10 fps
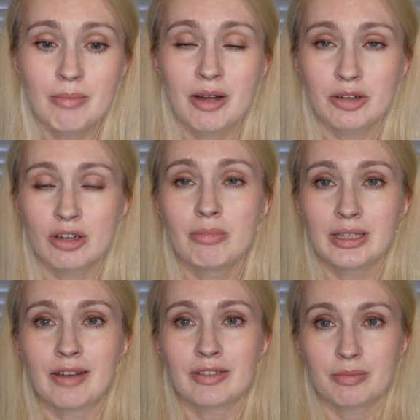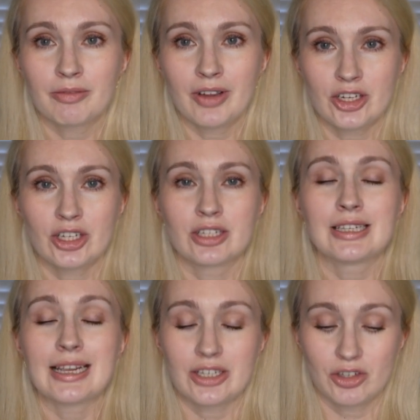about your beloved profession,
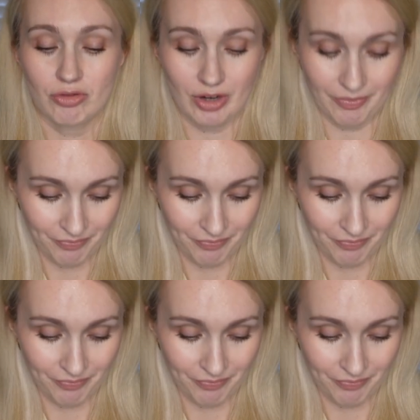dentistry.